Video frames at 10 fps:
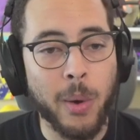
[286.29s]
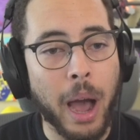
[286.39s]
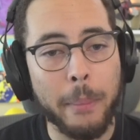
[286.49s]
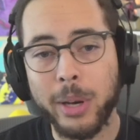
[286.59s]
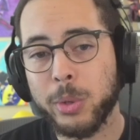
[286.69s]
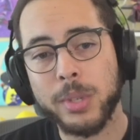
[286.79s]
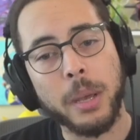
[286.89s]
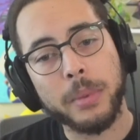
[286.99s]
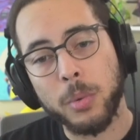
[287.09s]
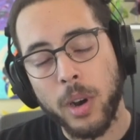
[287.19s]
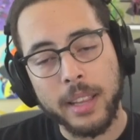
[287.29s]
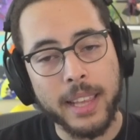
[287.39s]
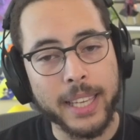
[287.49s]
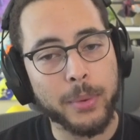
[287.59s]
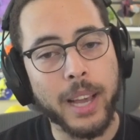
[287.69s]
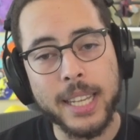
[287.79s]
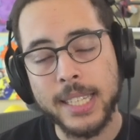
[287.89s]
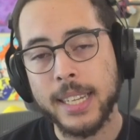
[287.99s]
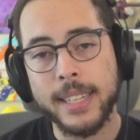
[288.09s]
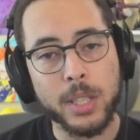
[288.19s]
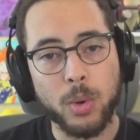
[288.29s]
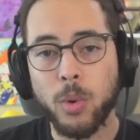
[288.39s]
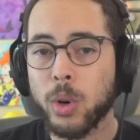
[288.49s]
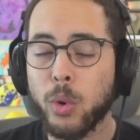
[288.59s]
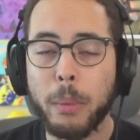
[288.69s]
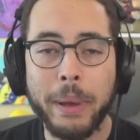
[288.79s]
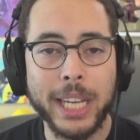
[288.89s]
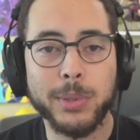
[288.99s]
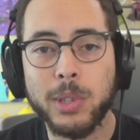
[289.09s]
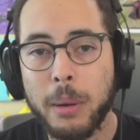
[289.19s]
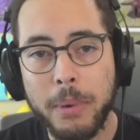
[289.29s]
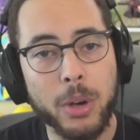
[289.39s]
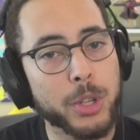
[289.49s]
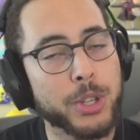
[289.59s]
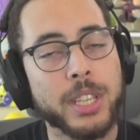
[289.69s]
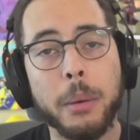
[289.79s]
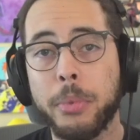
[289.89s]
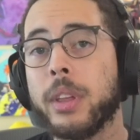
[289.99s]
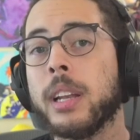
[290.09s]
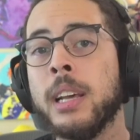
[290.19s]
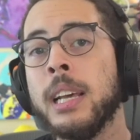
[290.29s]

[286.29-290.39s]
I'm gonna do something where I thank you guys in a Discord or a Patreon post or something.